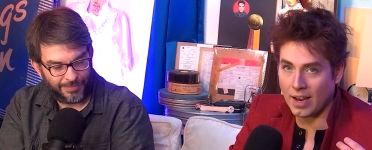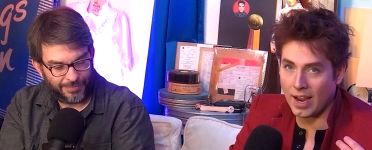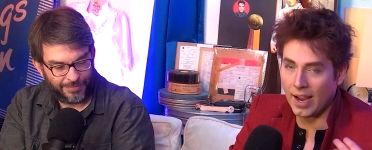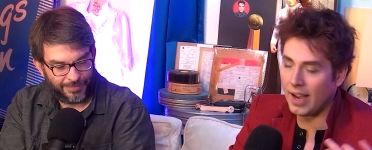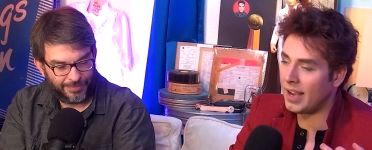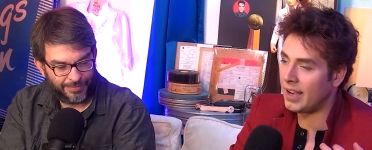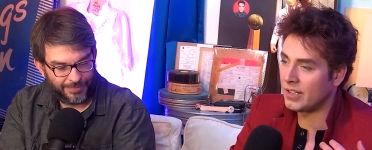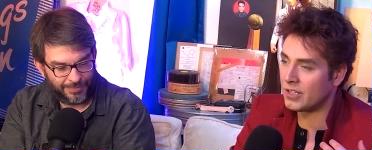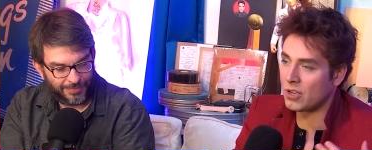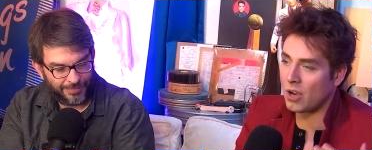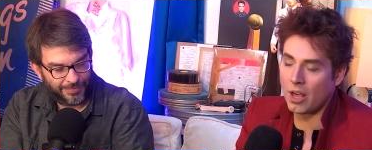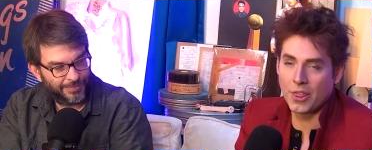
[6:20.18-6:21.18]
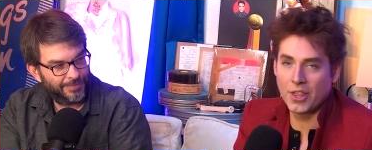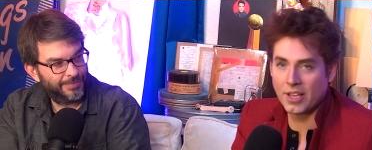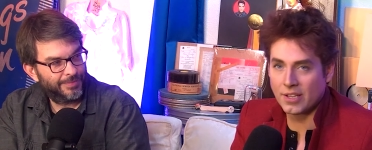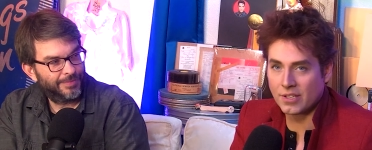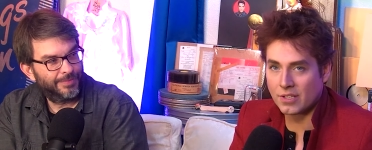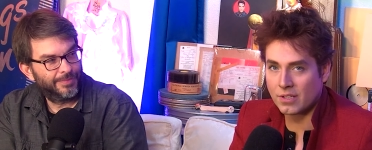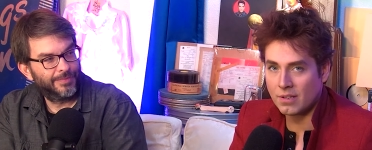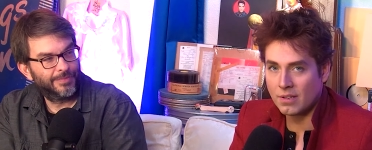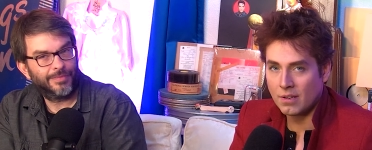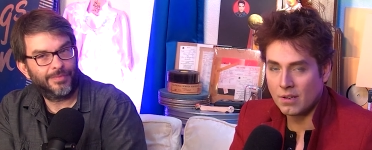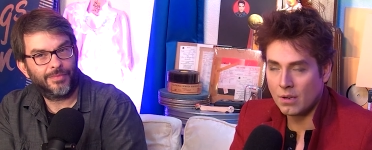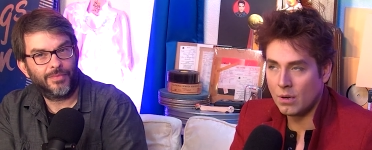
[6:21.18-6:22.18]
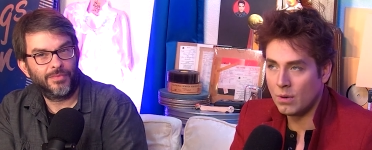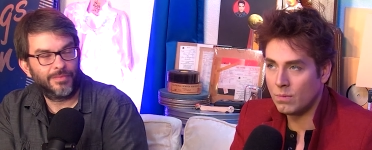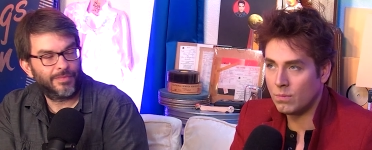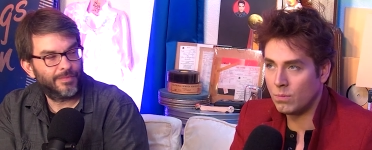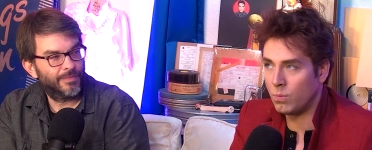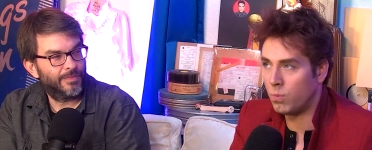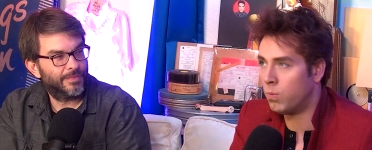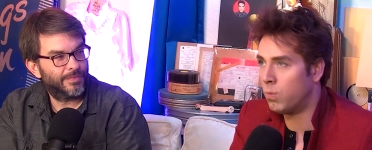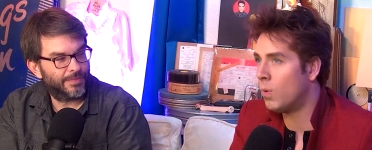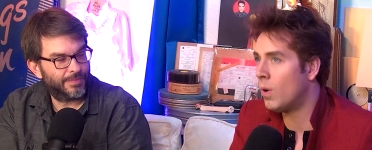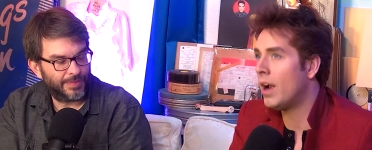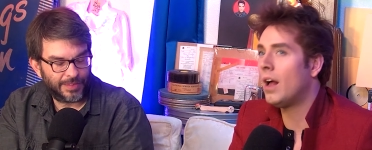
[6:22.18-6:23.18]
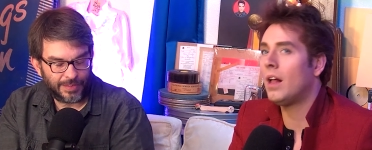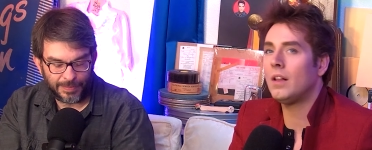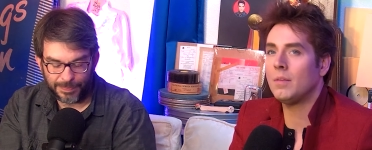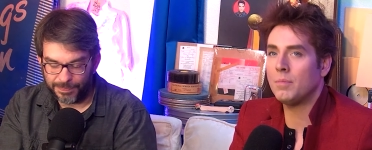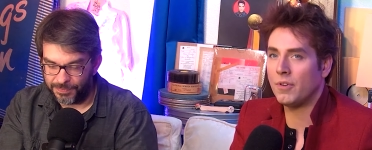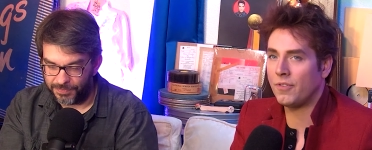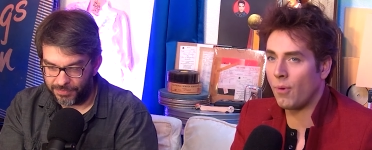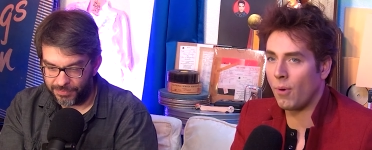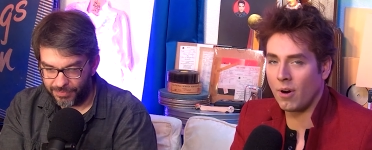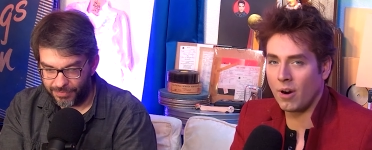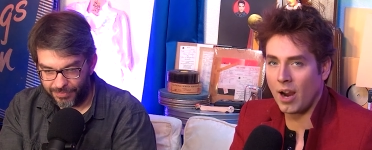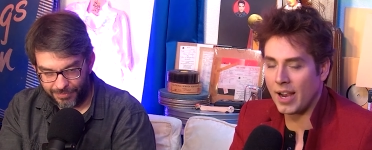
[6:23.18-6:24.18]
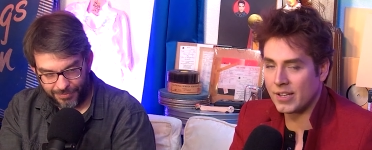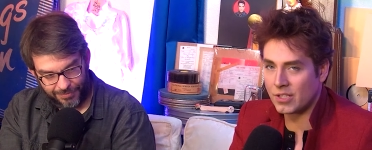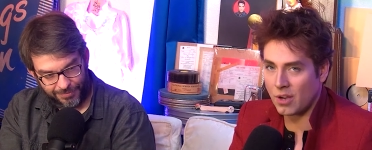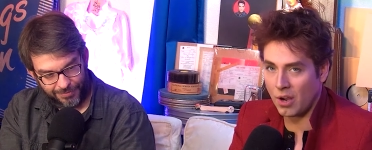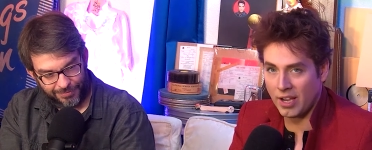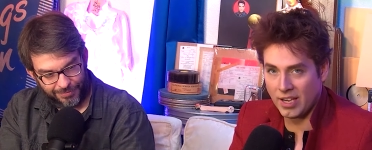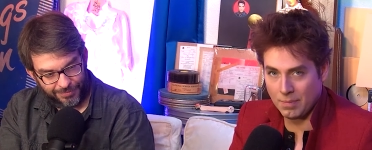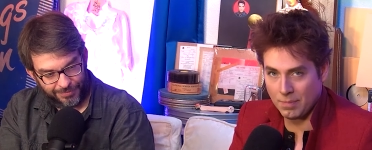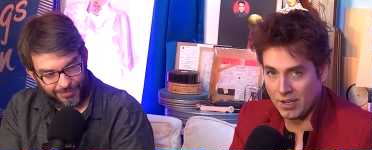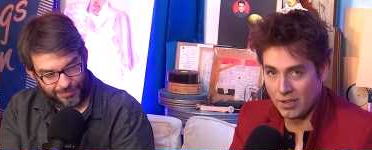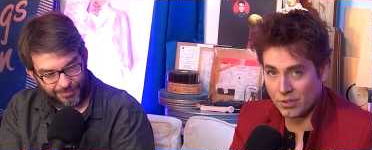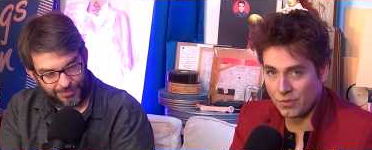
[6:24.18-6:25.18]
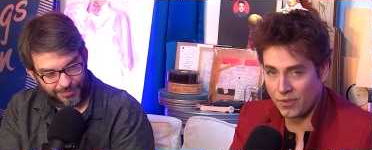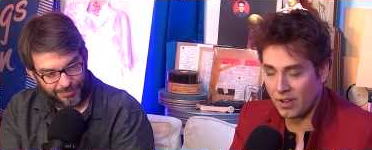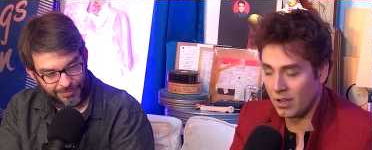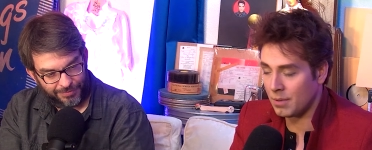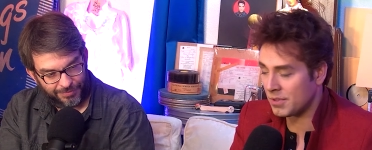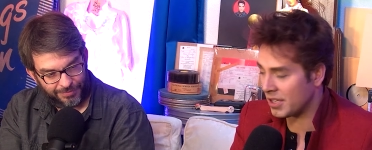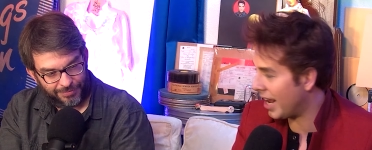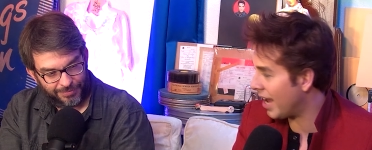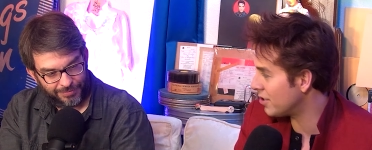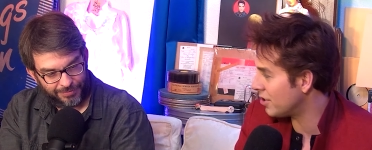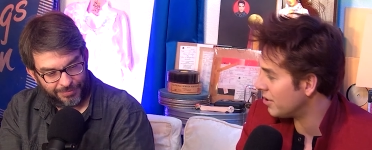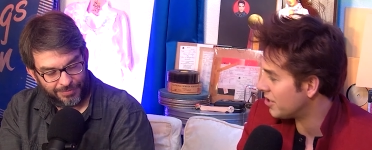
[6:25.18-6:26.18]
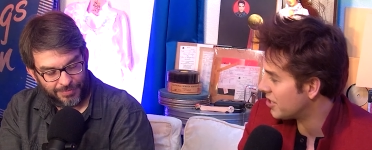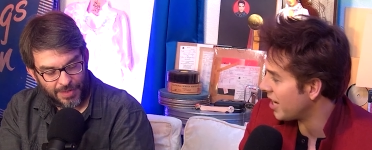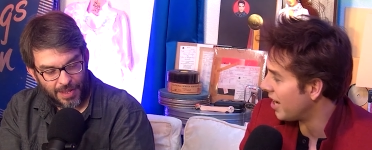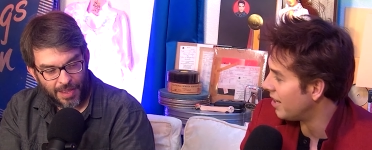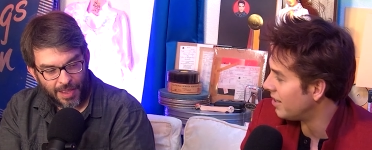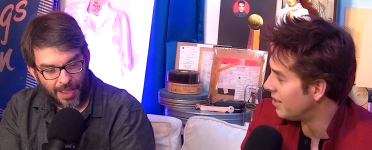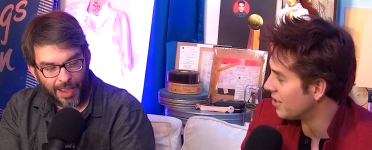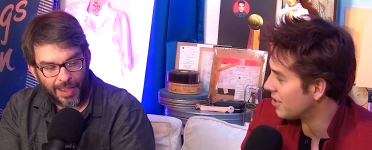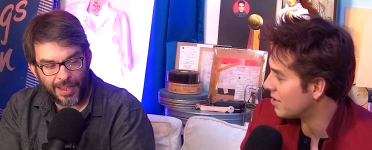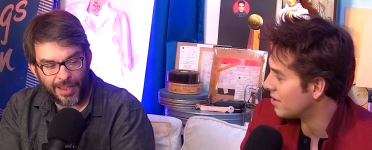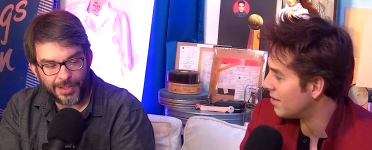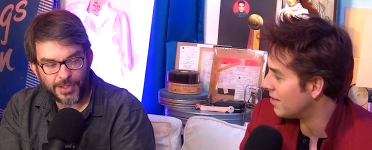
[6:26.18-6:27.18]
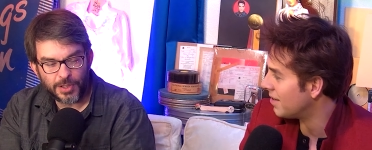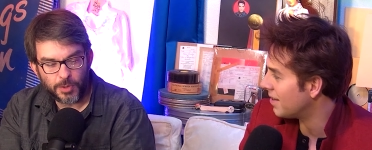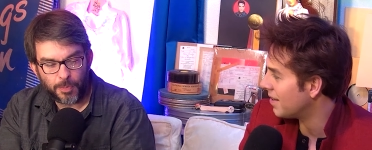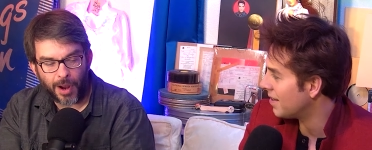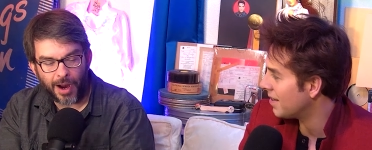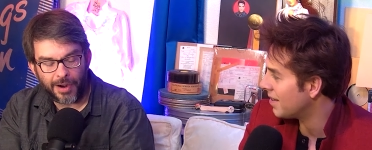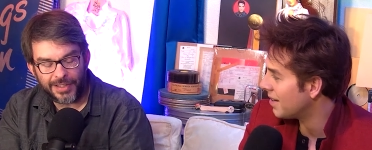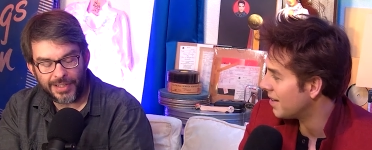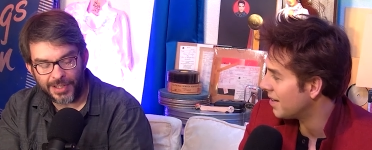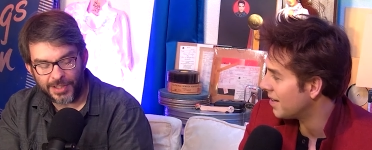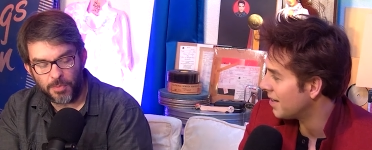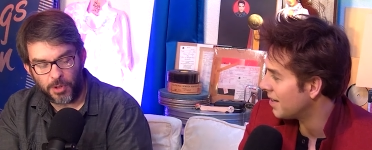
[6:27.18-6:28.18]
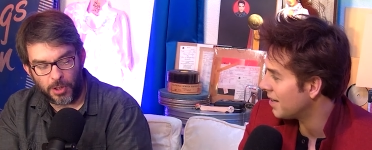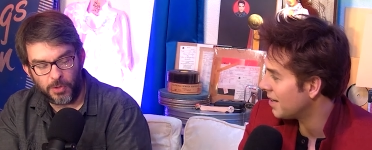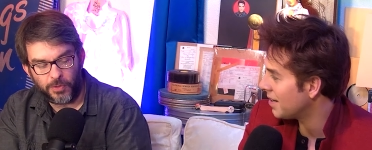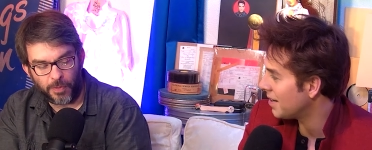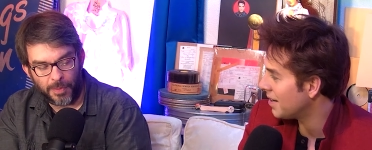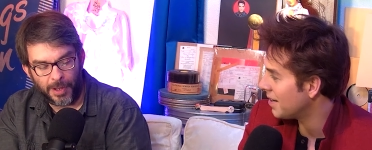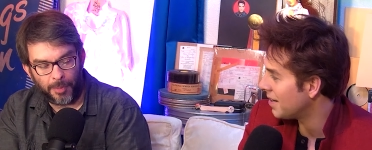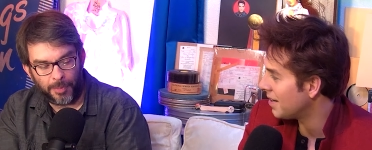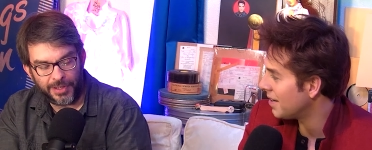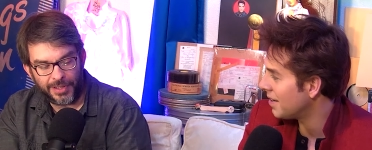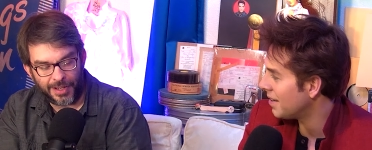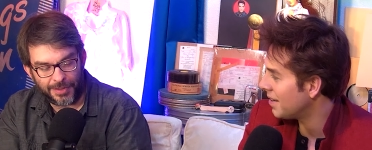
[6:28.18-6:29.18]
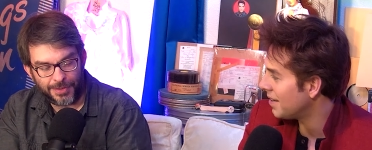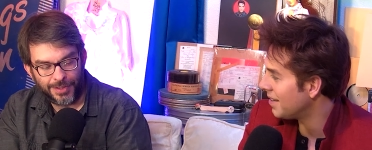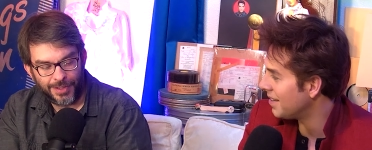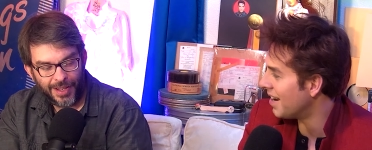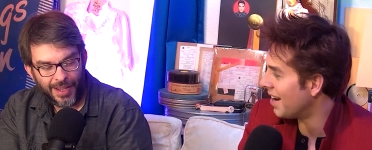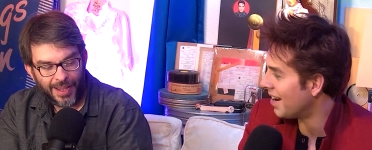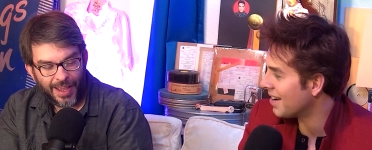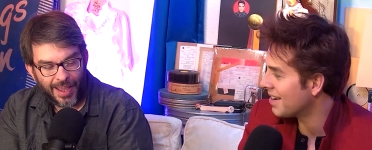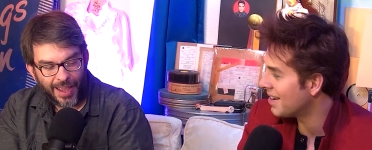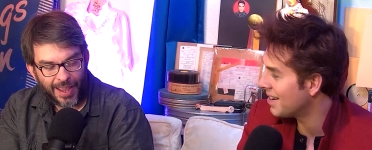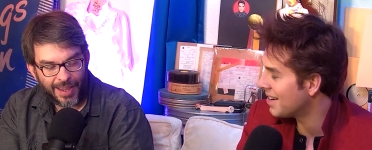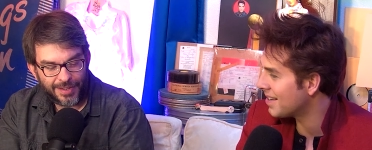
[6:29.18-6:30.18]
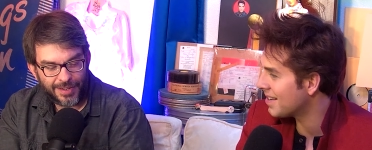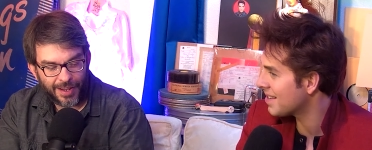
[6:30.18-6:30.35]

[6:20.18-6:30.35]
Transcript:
Speaker 1: I saw this well before I saw any
Speaker 2: Beatles films, and as you'd said, this... it, it is inspired. It takes some cues from Help. It does. Yeah, and